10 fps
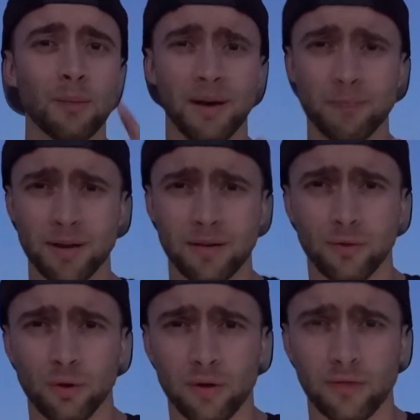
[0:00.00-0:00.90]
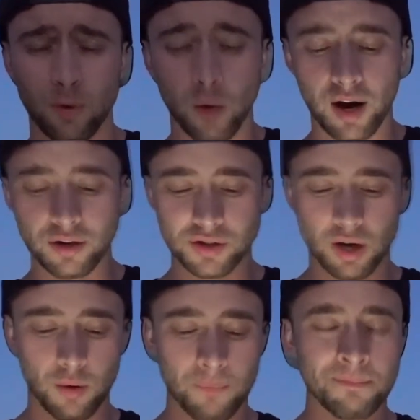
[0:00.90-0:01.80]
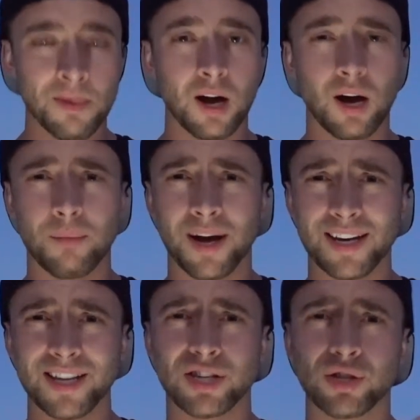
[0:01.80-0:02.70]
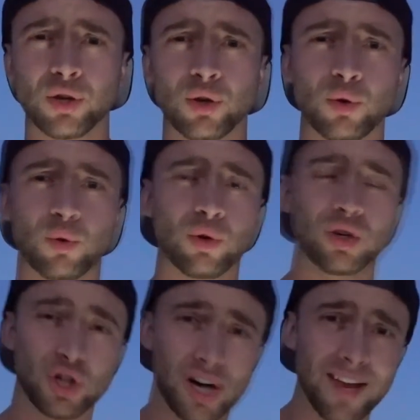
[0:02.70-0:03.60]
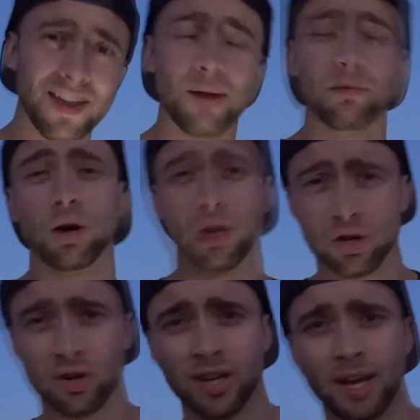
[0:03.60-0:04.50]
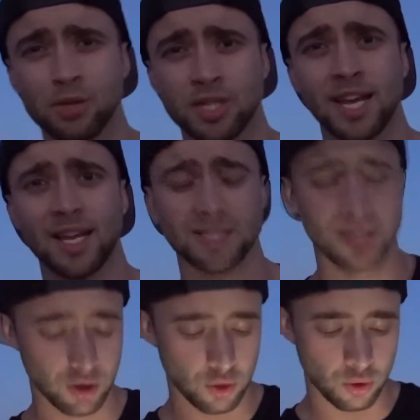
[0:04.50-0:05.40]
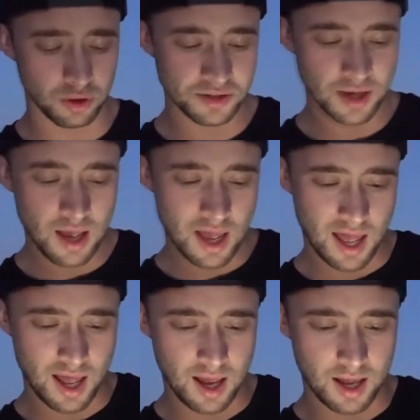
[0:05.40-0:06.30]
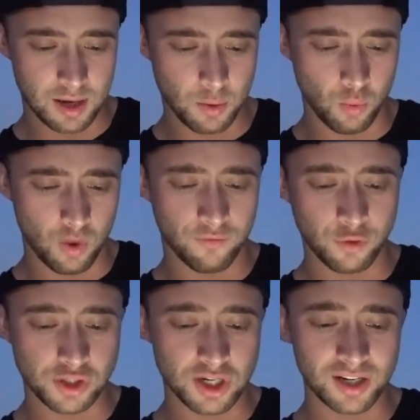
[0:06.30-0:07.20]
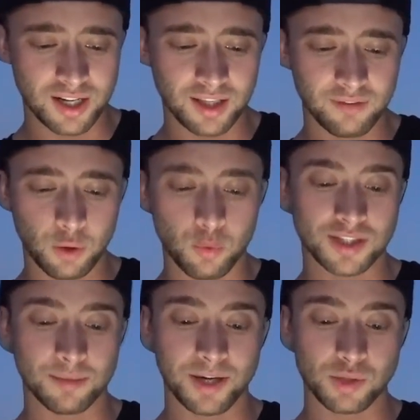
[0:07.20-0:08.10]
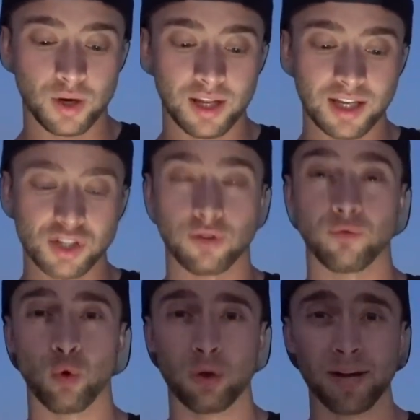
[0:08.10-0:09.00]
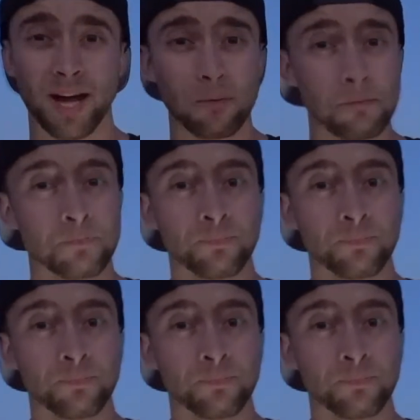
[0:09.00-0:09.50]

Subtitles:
but I've been in Florida for a while, so I need to try that, but currently I'm just taking Cellucor's. And if you start deadlifting, what's the best way to get your form down?